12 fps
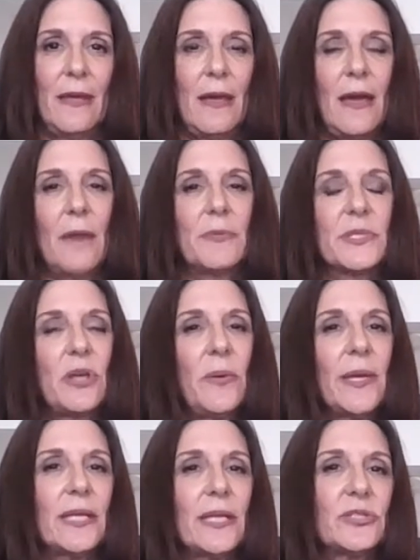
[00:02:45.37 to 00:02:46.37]
I was
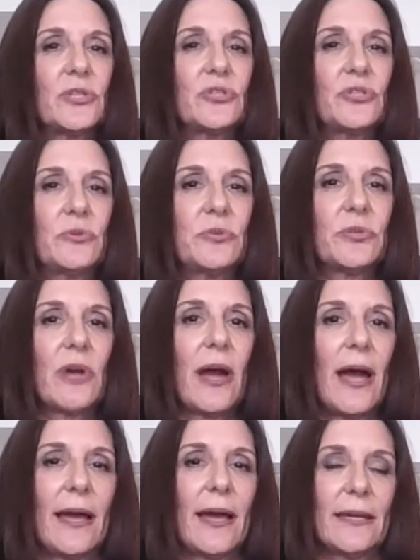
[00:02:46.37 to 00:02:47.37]
going into junior
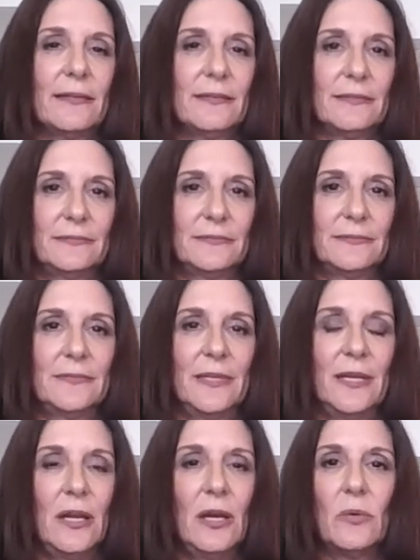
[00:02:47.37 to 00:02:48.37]
high.
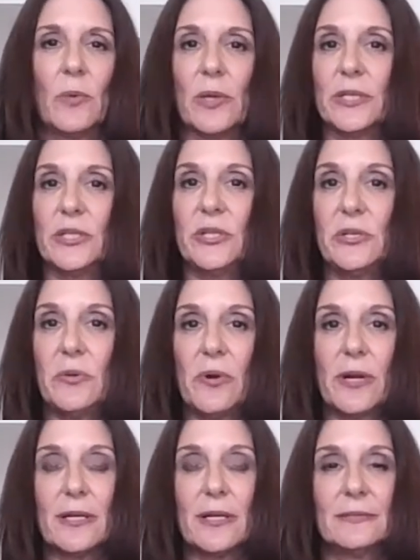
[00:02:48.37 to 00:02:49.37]
Well, in New
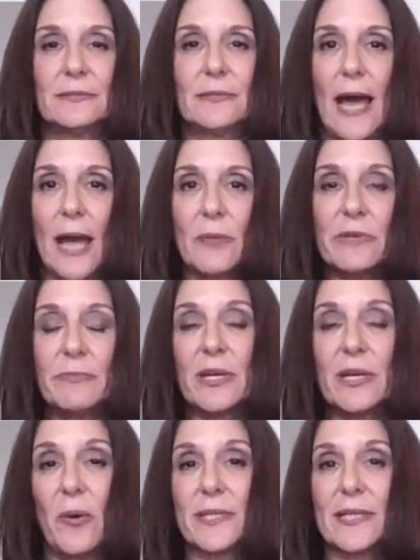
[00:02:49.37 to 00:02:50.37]
York, I would have been
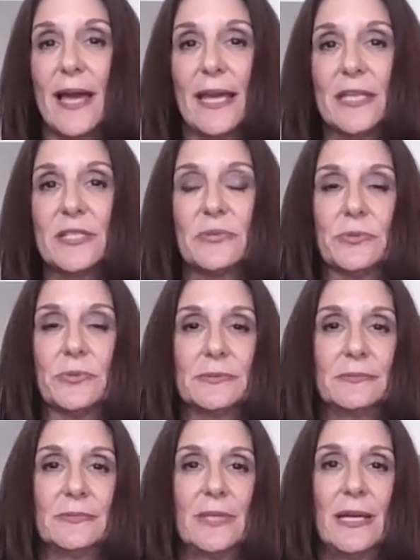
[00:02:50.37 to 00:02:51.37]
going to high school.
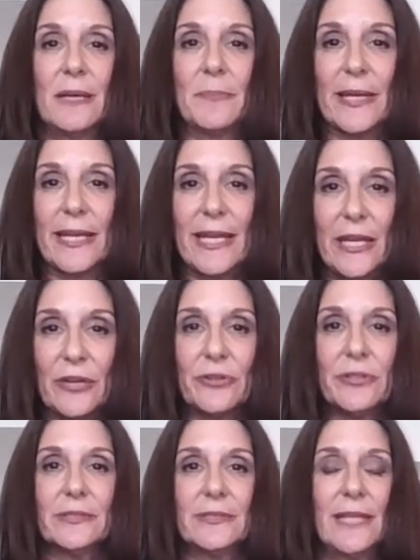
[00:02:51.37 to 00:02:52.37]
But
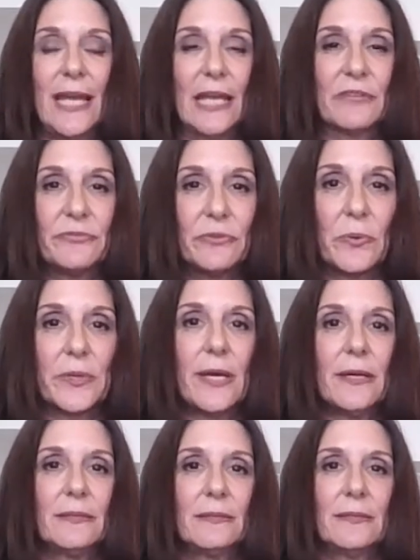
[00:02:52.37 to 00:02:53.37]
here in
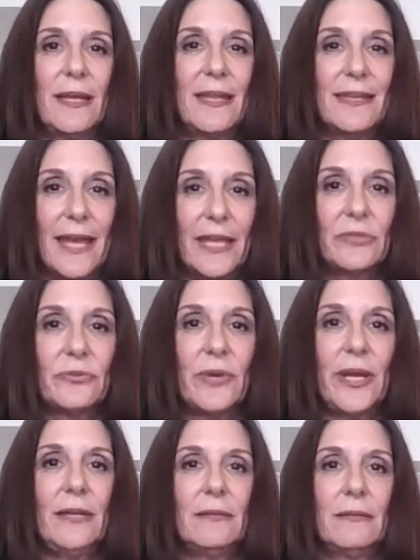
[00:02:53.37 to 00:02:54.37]
Florida, 9th
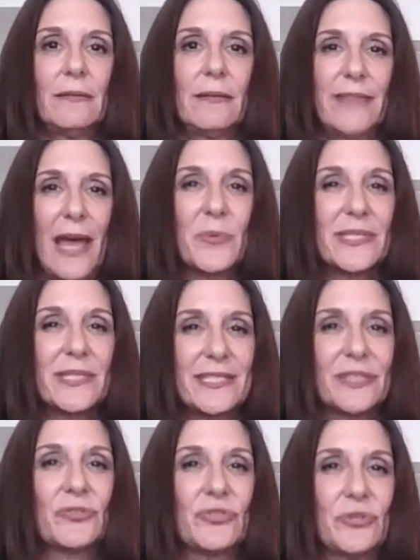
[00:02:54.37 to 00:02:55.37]
grade, that was
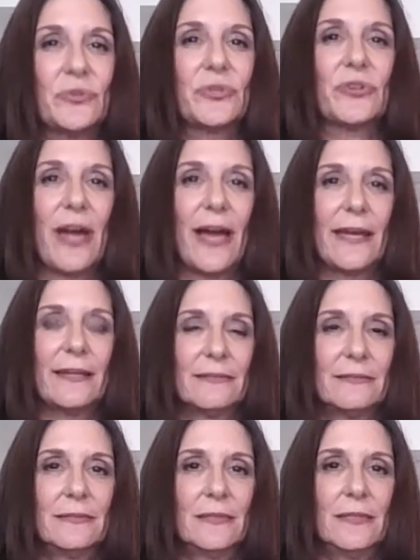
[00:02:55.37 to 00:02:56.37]
still junior high.
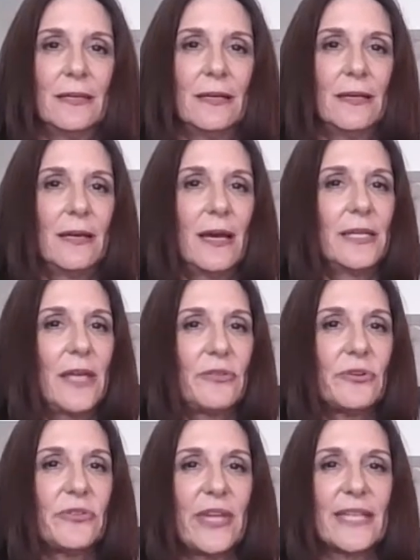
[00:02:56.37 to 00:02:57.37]

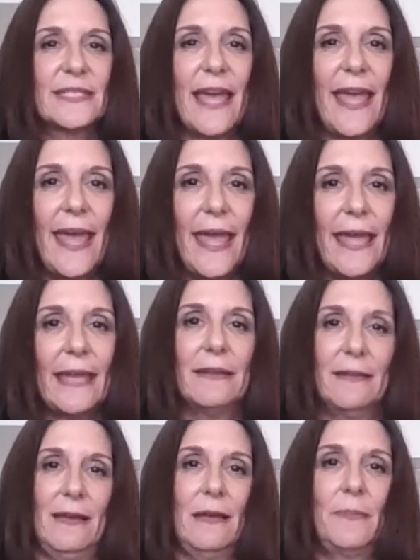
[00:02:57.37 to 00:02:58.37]
Another thing to
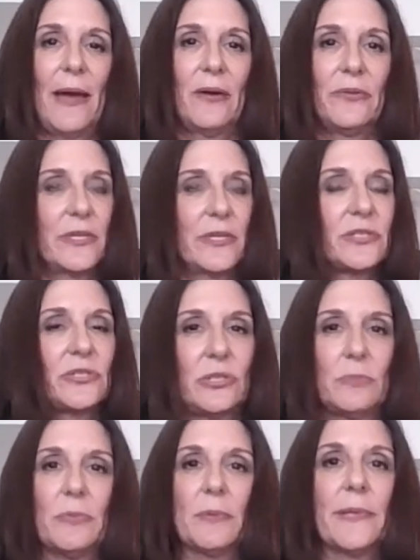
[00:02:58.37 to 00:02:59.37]
hate about this
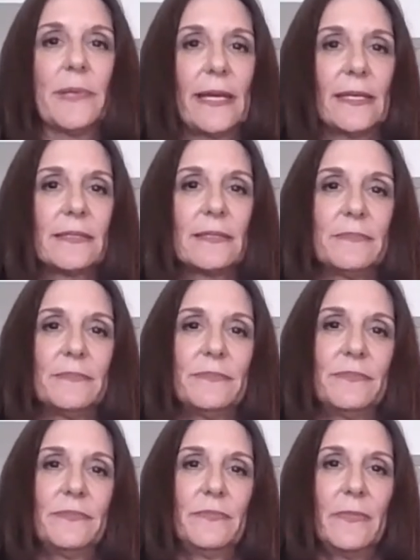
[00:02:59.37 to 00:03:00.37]
stupid place.
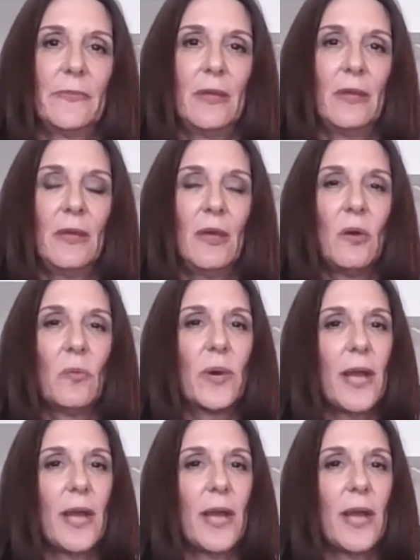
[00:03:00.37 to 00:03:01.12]
When I